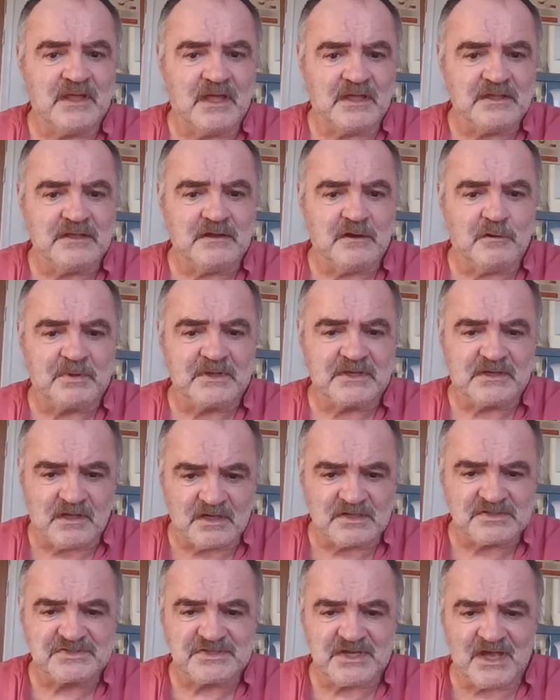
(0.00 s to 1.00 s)
You know,
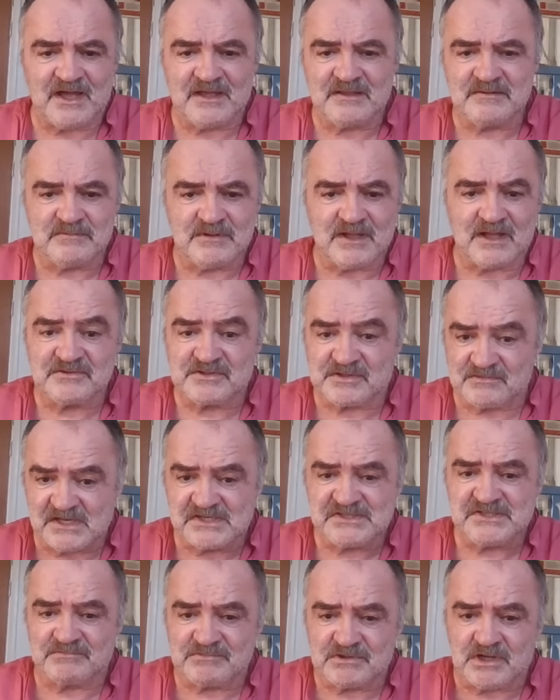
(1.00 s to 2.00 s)
because the
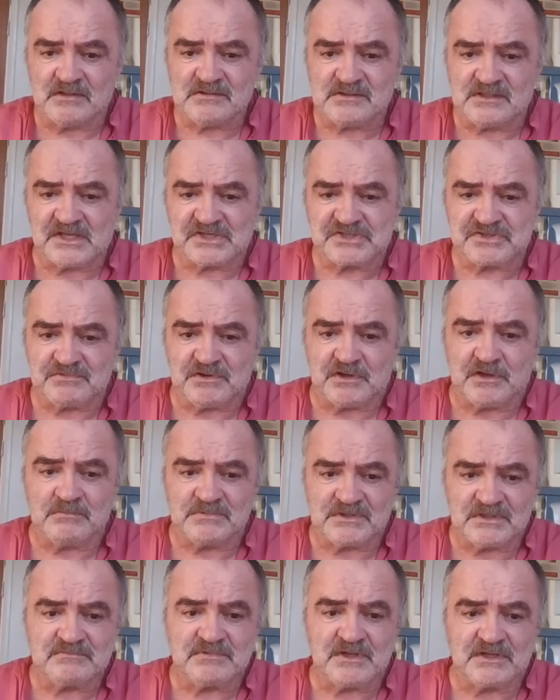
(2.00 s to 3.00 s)
reason I've got this
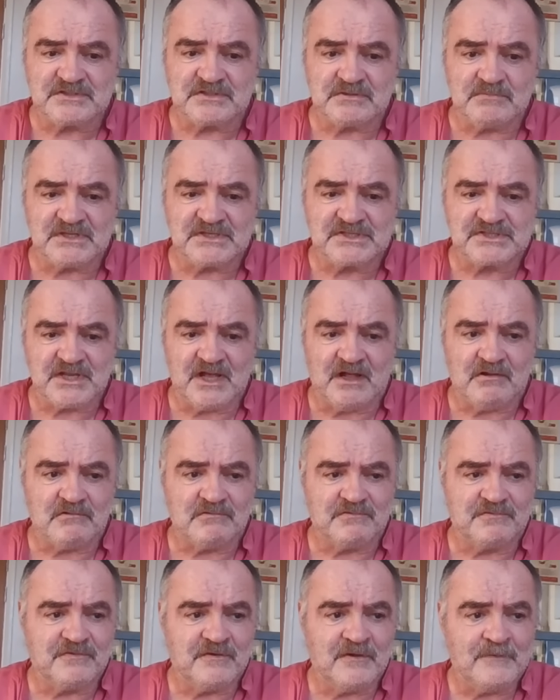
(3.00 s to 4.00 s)
room to
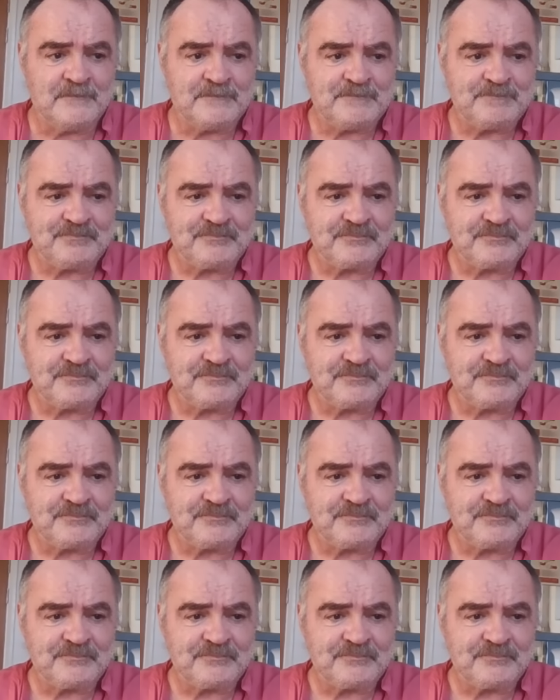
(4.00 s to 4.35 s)
myself,